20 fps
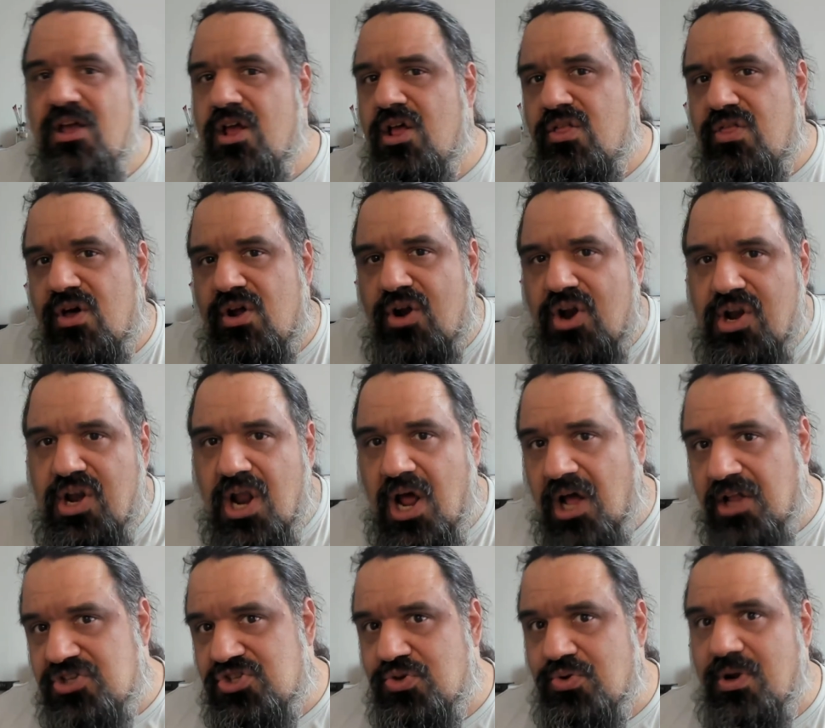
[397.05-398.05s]
They're a
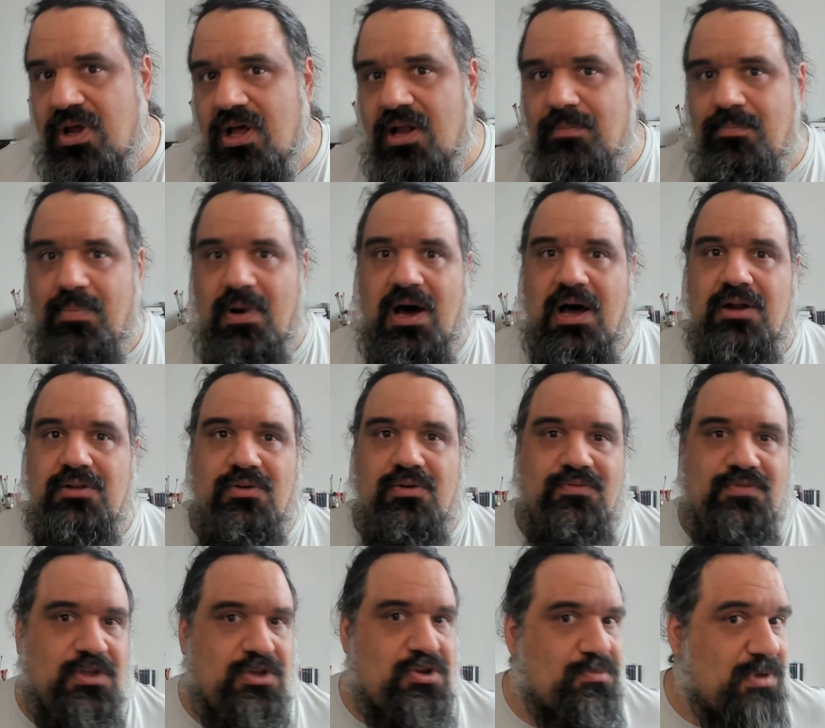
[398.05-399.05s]
natural part of the
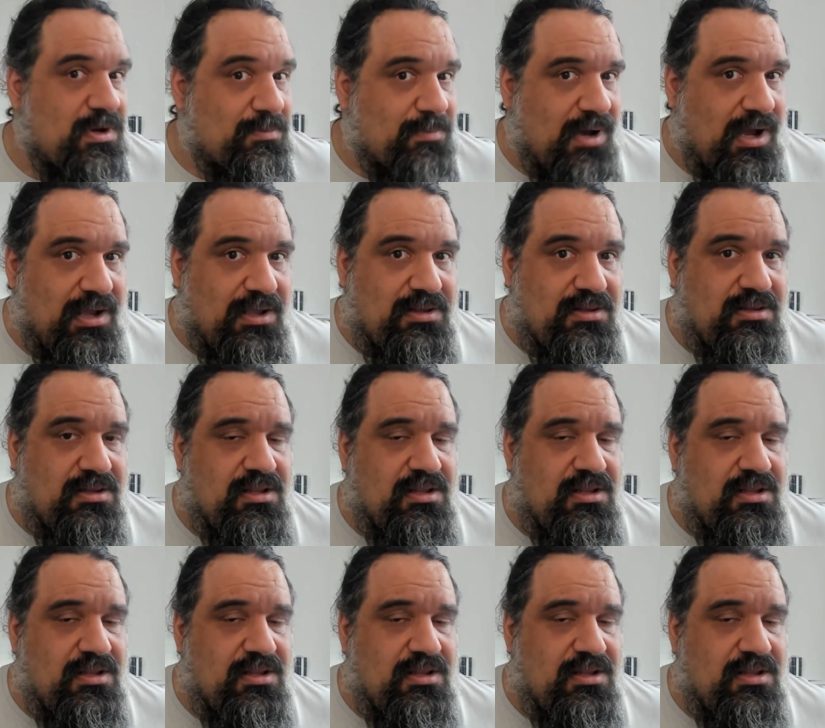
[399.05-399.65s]
human mind.